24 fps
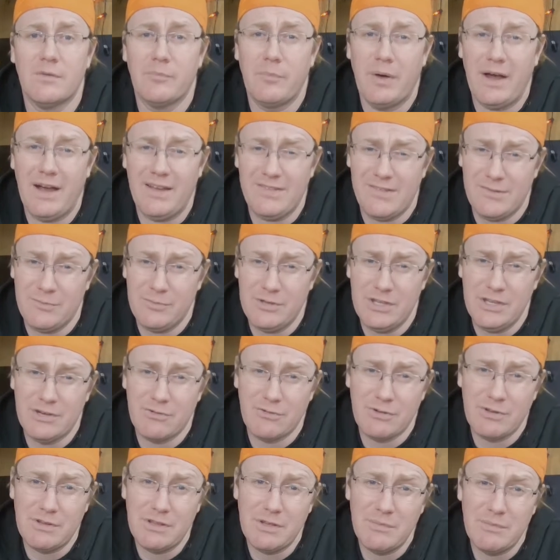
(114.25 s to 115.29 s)
Possibly a
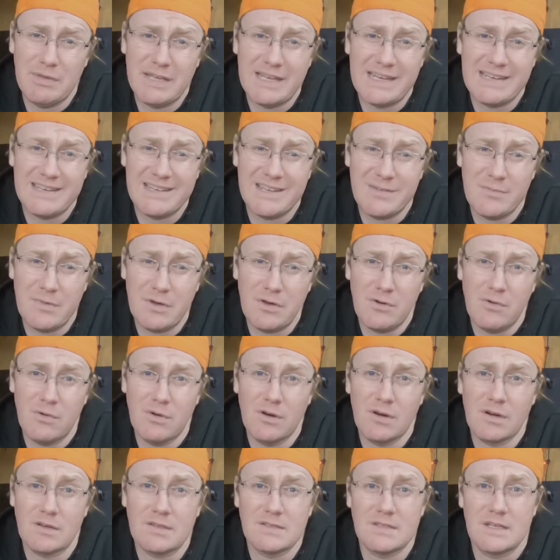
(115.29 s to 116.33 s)
really big demo
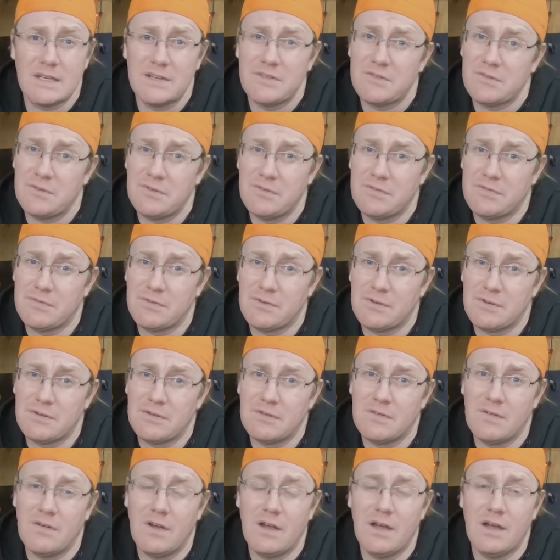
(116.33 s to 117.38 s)
work scheduled
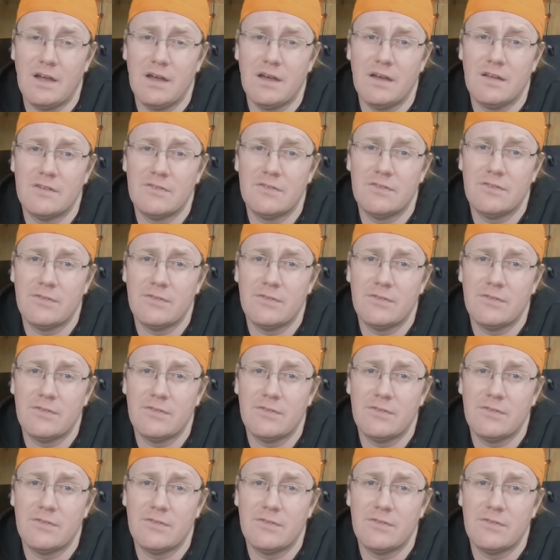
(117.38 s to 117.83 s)
for